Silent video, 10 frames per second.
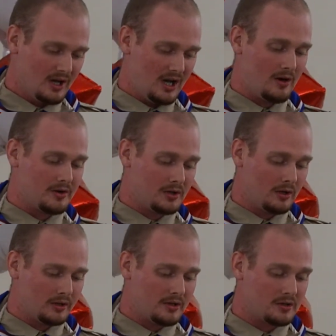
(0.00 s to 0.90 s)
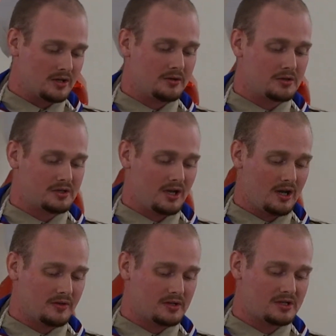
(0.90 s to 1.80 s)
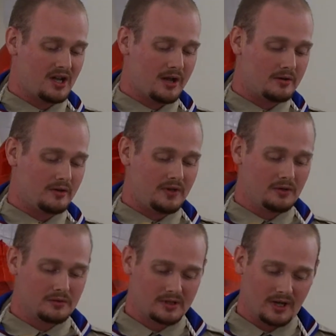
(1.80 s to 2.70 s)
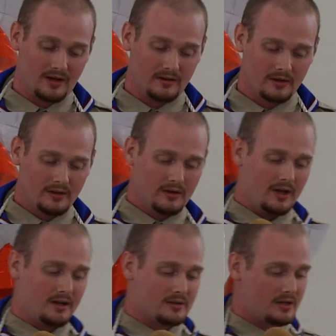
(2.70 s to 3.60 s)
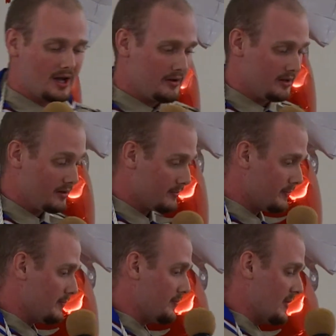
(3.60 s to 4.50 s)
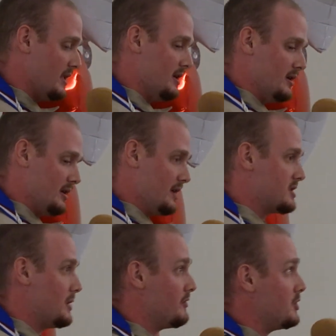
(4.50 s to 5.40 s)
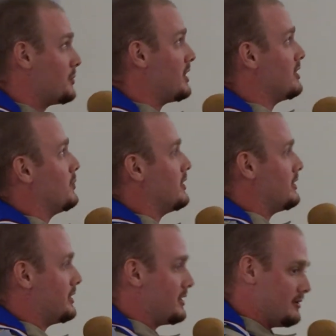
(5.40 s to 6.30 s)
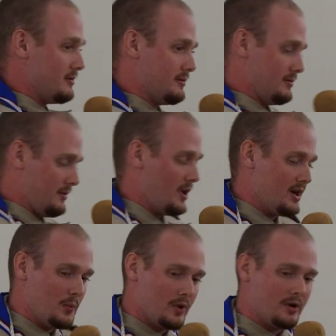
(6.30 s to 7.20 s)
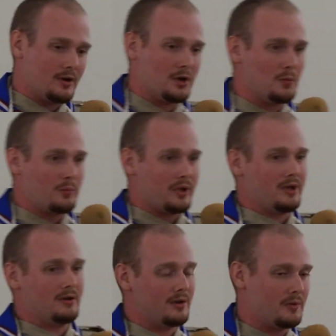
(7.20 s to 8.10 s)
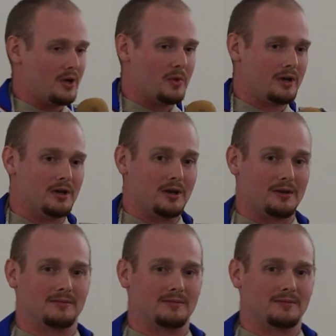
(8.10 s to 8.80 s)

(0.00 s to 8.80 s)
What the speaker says: Our adult leaders understand the standard of Eagle Scout and scouting. Now, some of you are probably wondering why I'm wearing a home plate around my neck.